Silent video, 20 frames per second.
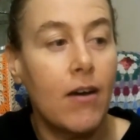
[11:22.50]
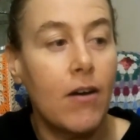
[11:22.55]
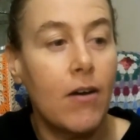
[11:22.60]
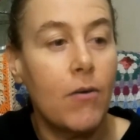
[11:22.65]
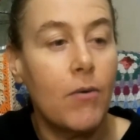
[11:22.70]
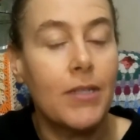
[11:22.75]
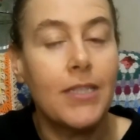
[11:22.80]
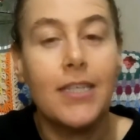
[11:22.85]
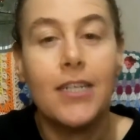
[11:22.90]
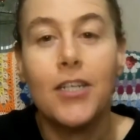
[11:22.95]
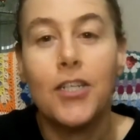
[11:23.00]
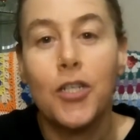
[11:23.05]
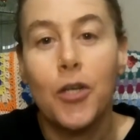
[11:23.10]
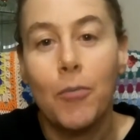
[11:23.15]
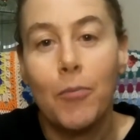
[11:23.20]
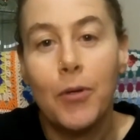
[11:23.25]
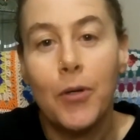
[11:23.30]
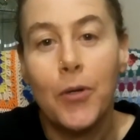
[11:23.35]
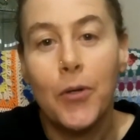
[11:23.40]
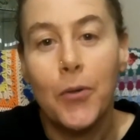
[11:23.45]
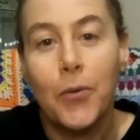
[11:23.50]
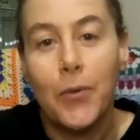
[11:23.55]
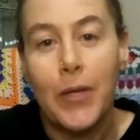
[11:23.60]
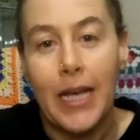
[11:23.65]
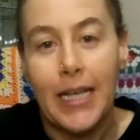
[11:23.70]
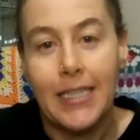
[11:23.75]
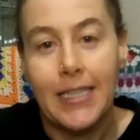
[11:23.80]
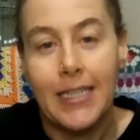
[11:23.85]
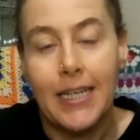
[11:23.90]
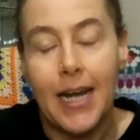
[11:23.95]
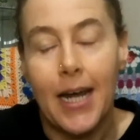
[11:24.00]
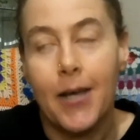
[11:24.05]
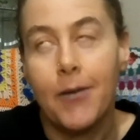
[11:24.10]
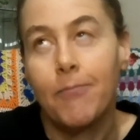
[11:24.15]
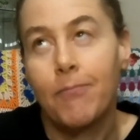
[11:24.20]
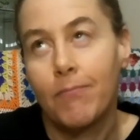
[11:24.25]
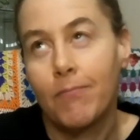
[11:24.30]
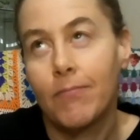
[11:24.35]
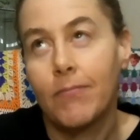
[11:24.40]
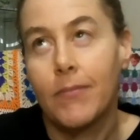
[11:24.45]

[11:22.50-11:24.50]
I did a shopping haul yesterday.